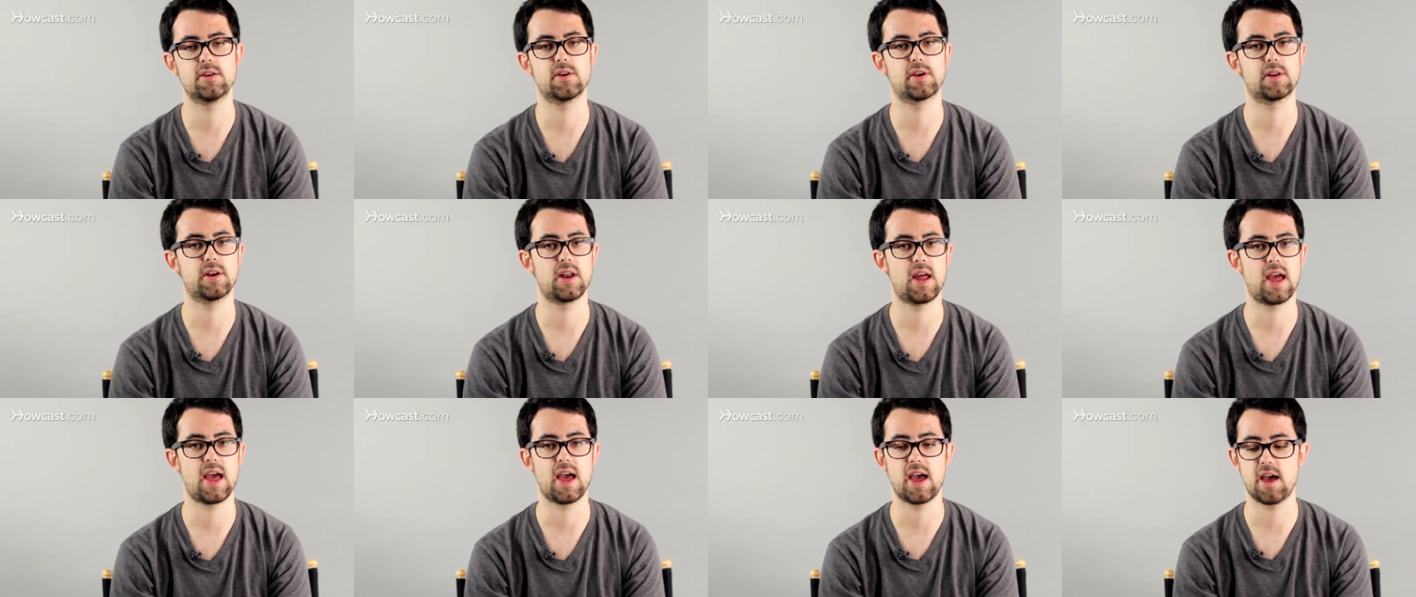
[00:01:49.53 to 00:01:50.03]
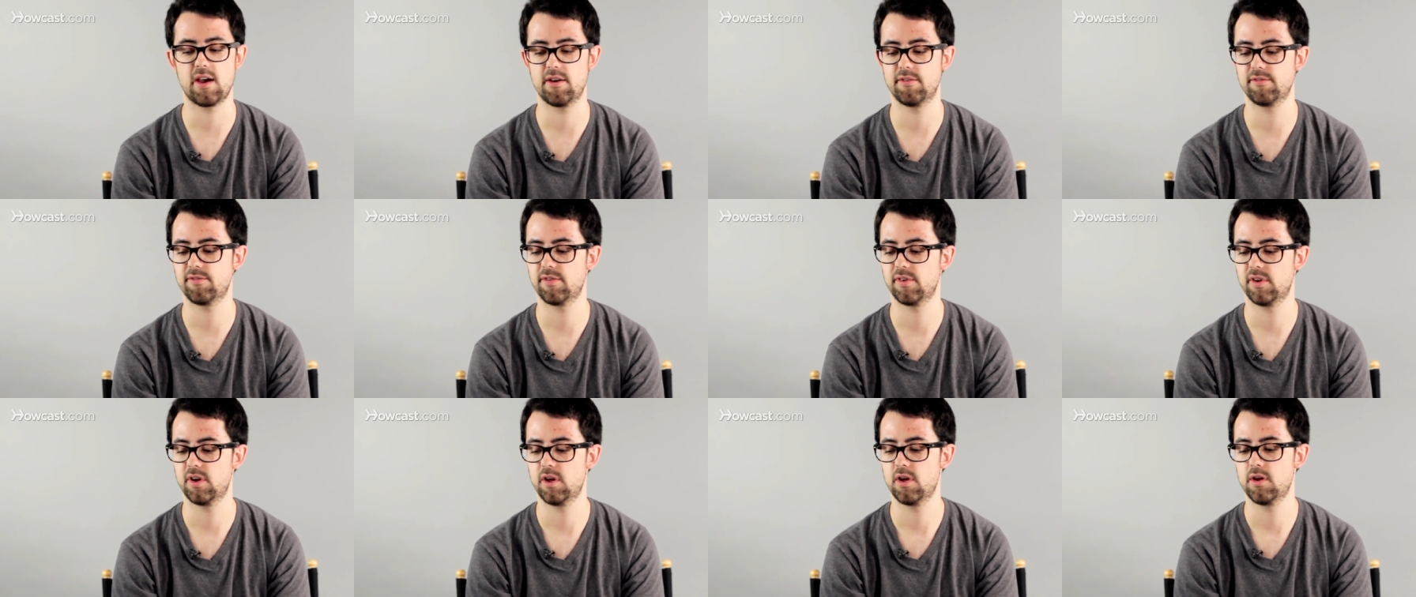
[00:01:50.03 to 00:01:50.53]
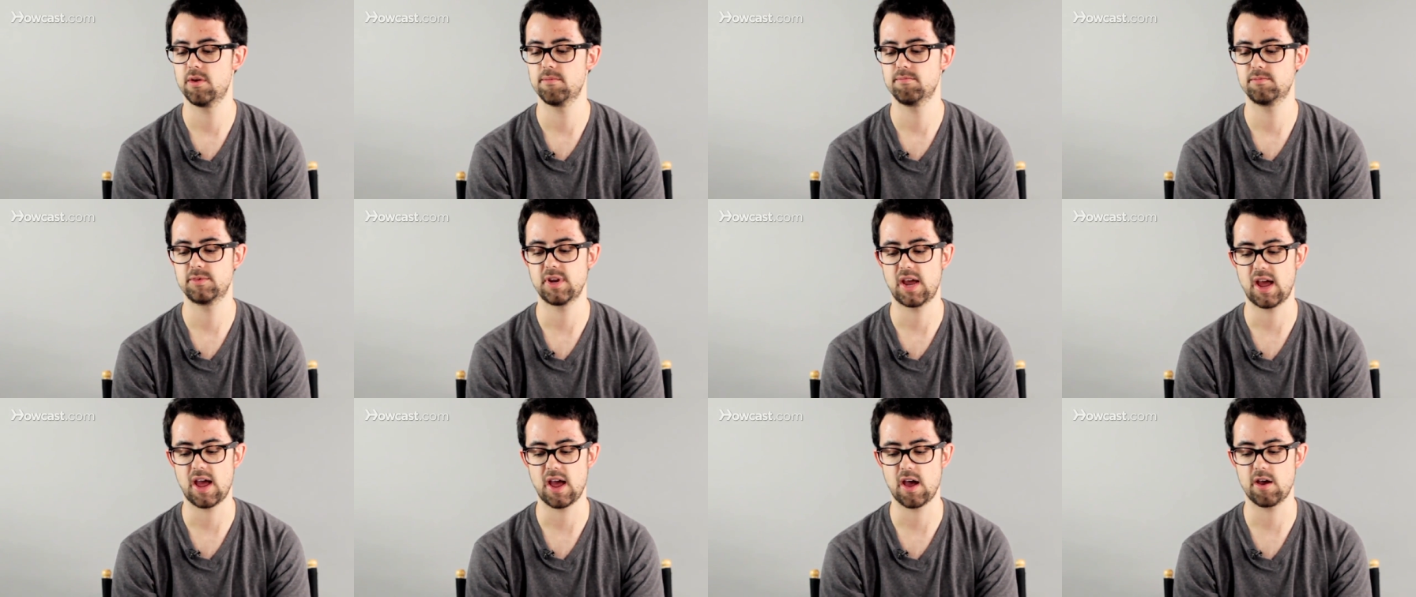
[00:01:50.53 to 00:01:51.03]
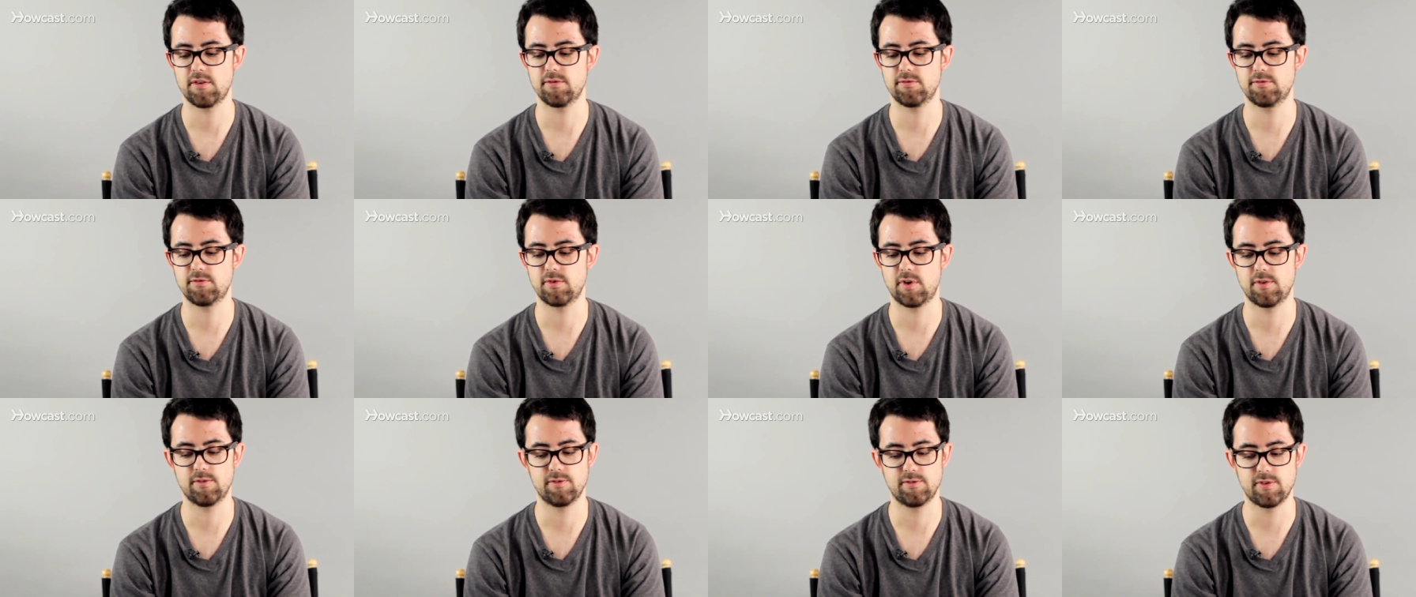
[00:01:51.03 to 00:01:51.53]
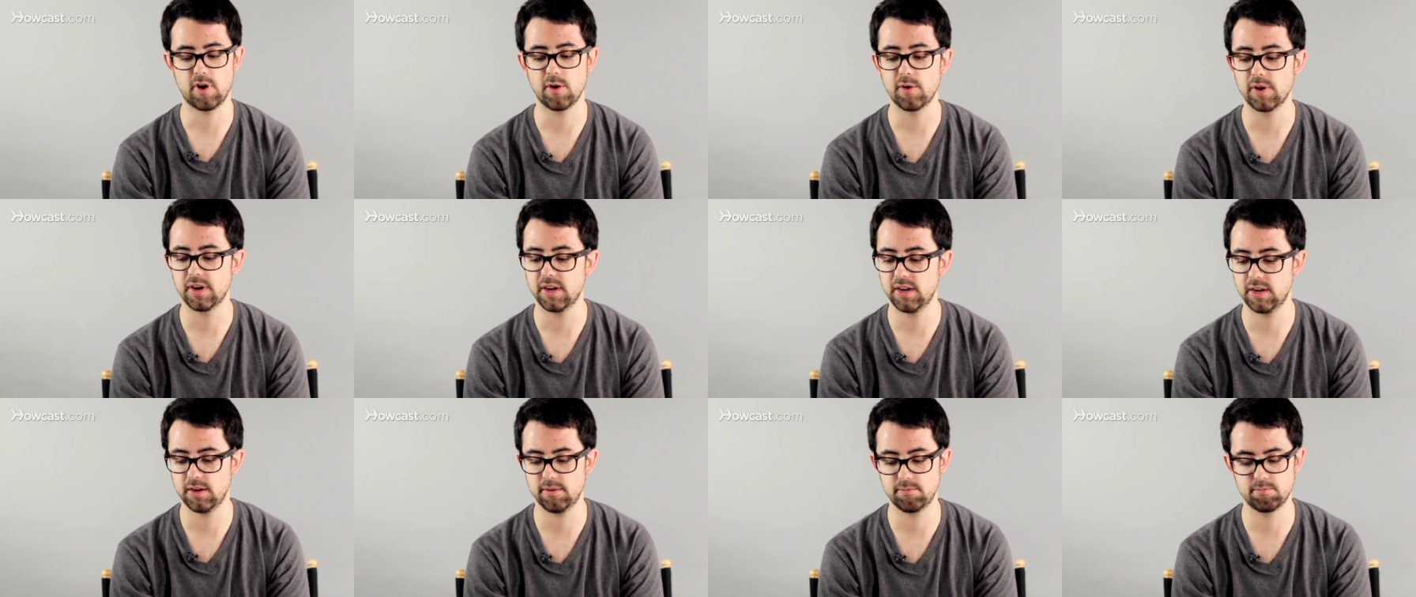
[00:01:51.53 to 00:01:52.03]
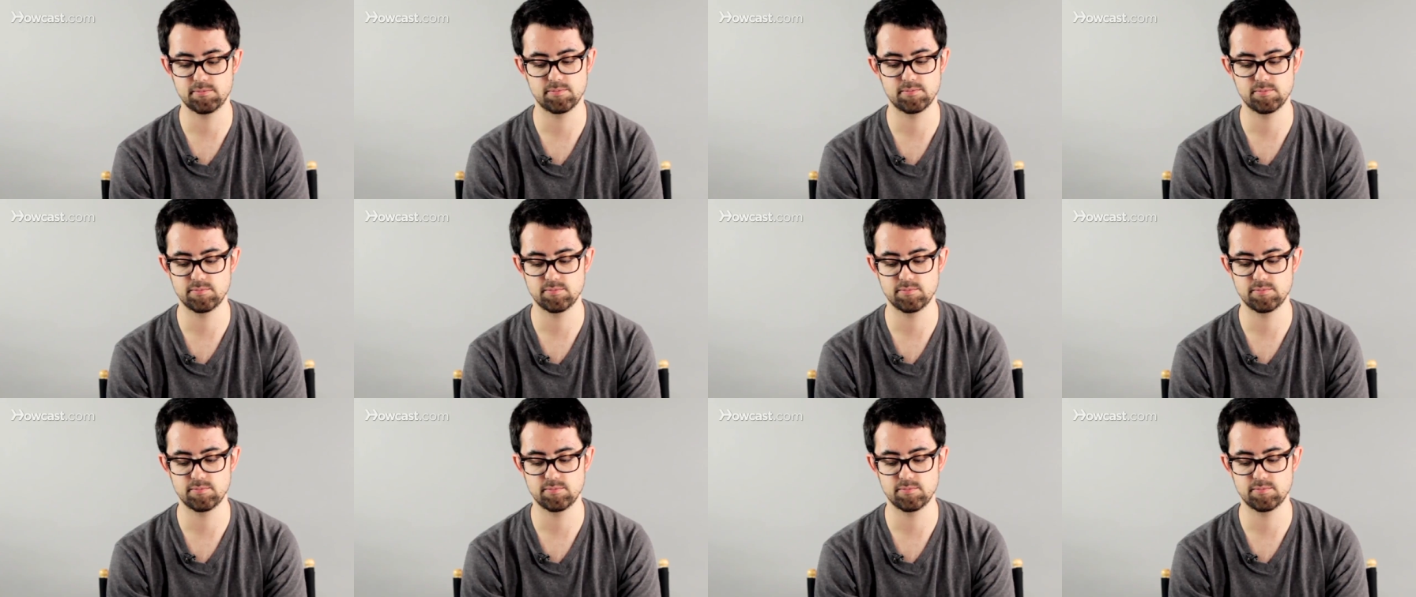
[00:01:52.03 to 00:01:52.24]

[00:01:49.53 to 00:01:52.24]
You're going to have to have a very